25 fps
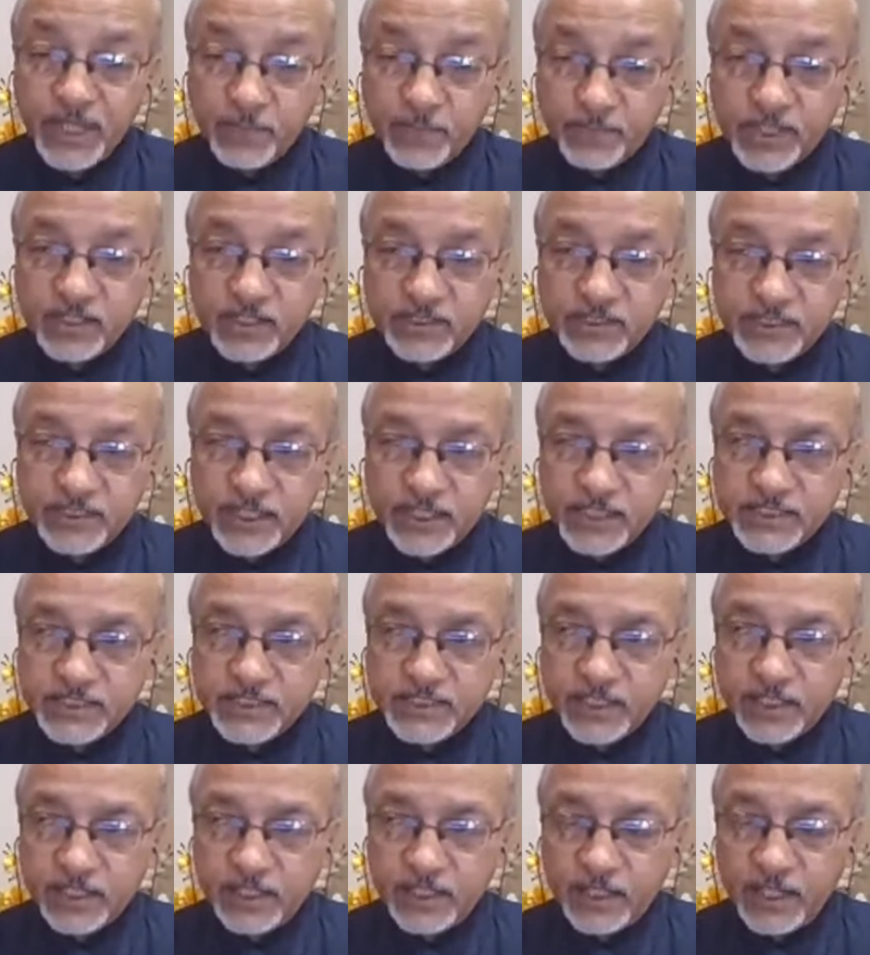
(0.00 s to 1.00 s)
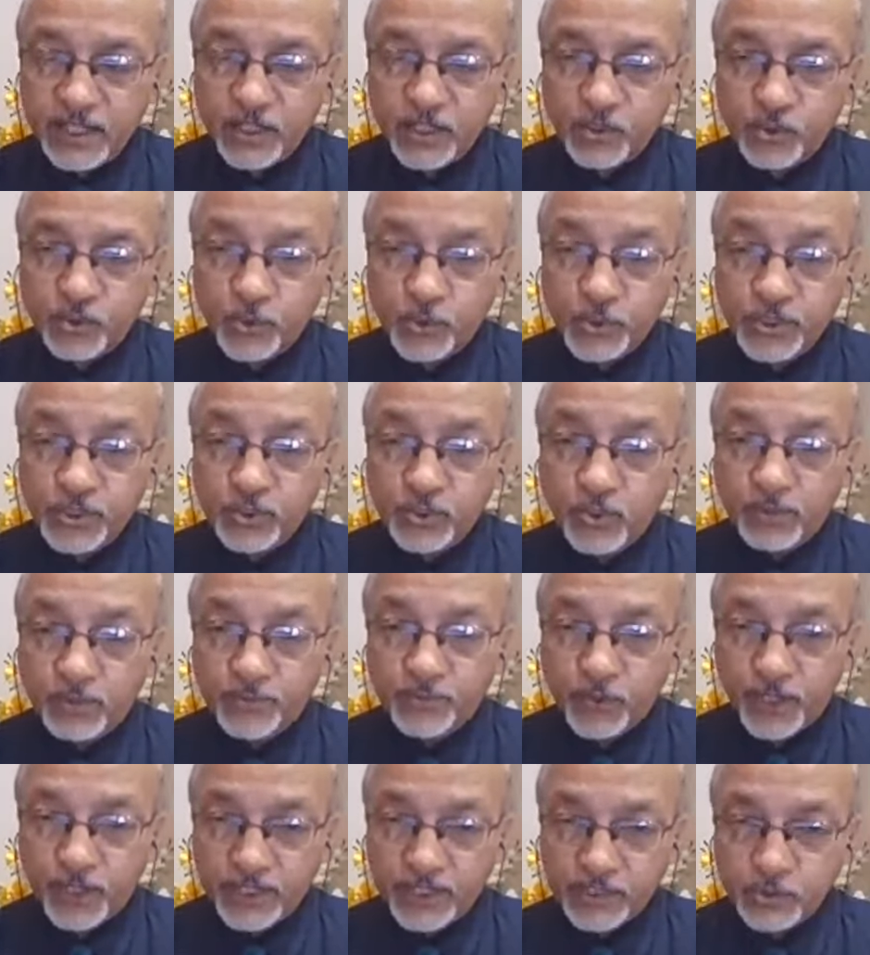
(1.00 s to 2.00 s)
because there is a narrow window
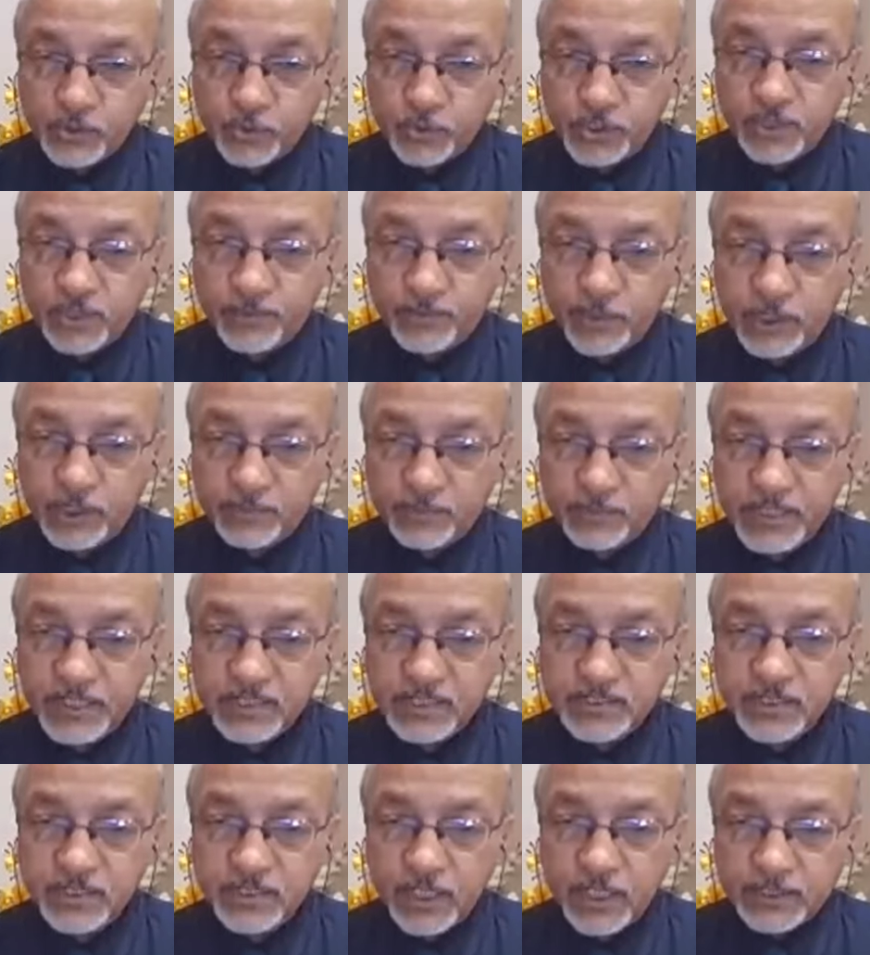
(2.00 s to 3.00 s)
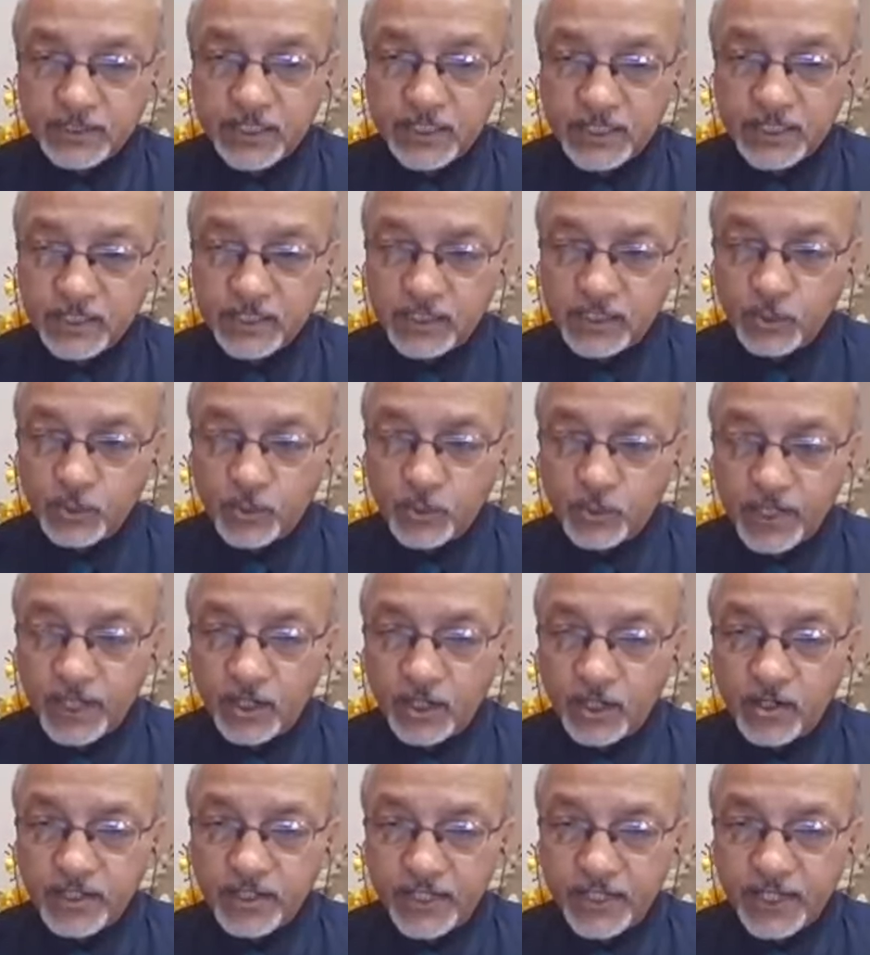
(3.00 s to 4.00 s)
point. Window point means that you
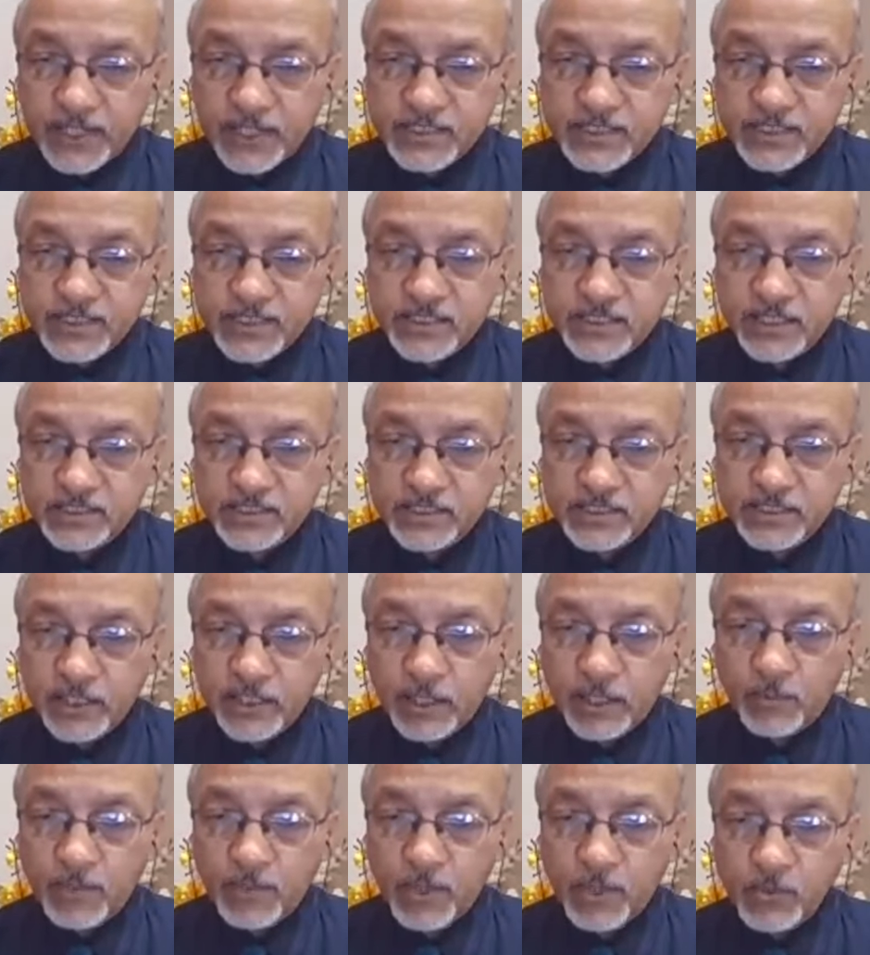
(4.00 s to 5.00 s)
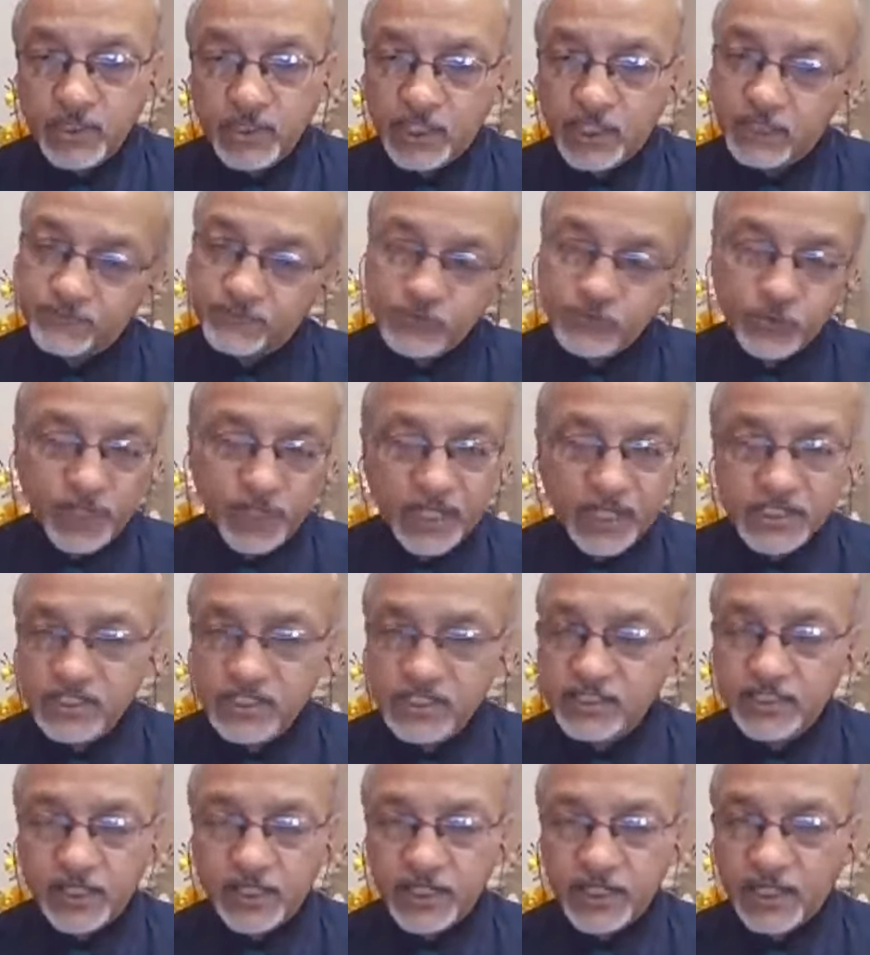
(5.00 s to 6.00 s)
cannot exceed certain amount. If you
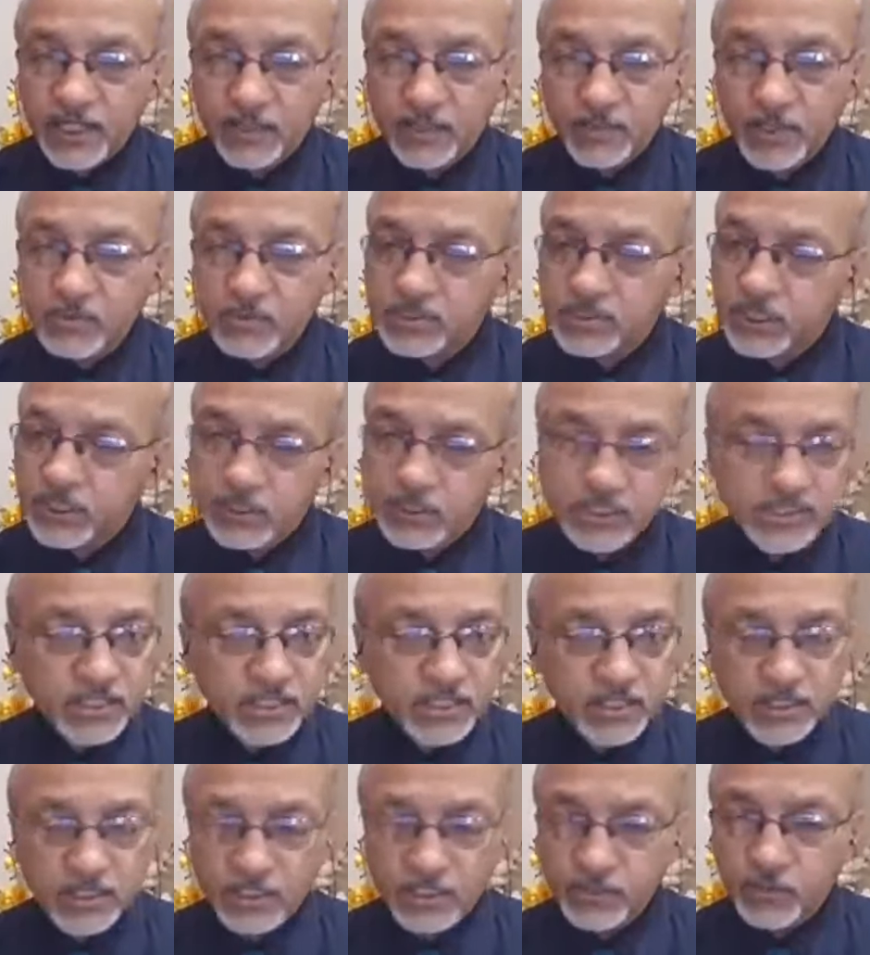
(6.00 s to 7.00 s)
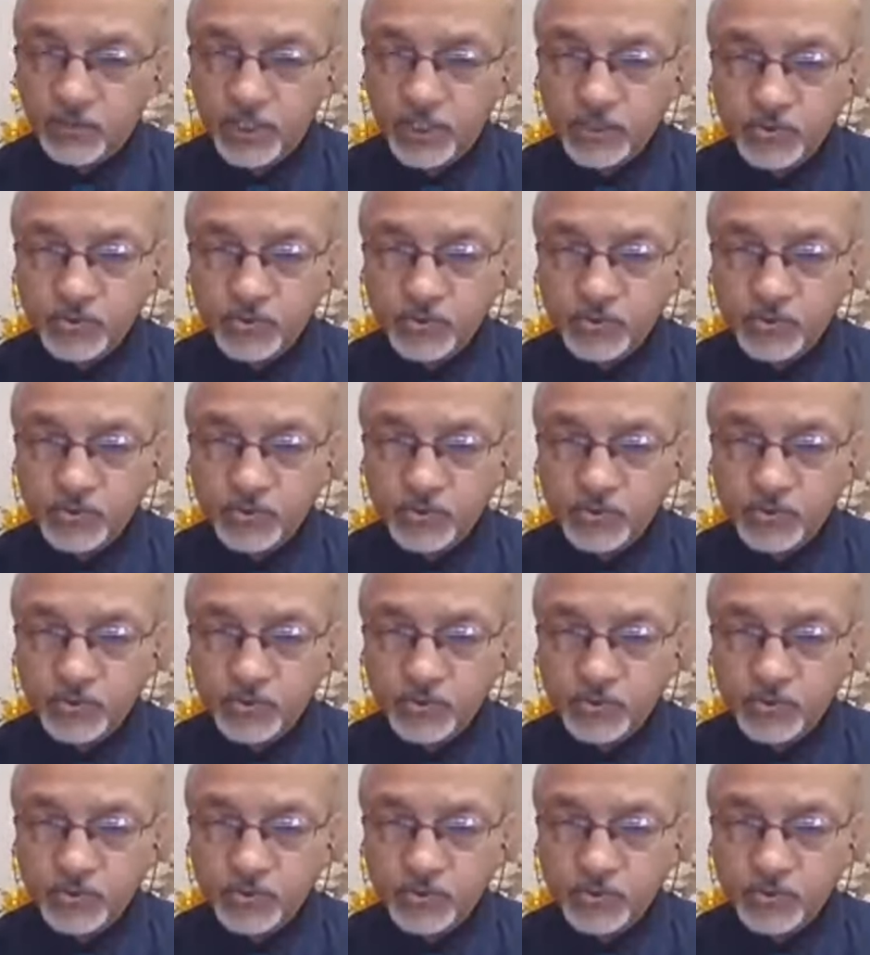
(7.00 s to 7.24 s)
exceed that amount, it is certainly going